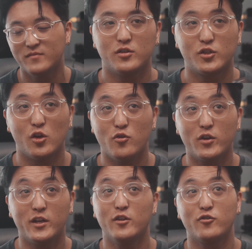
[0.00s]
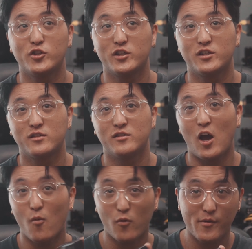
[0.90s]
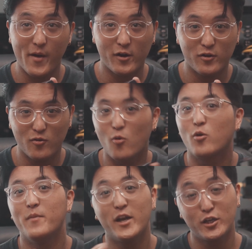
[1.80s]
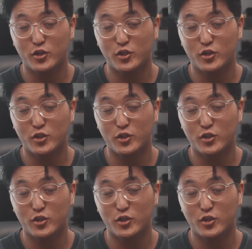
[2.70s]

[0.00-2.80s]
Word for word: So you can either just not worry about it or make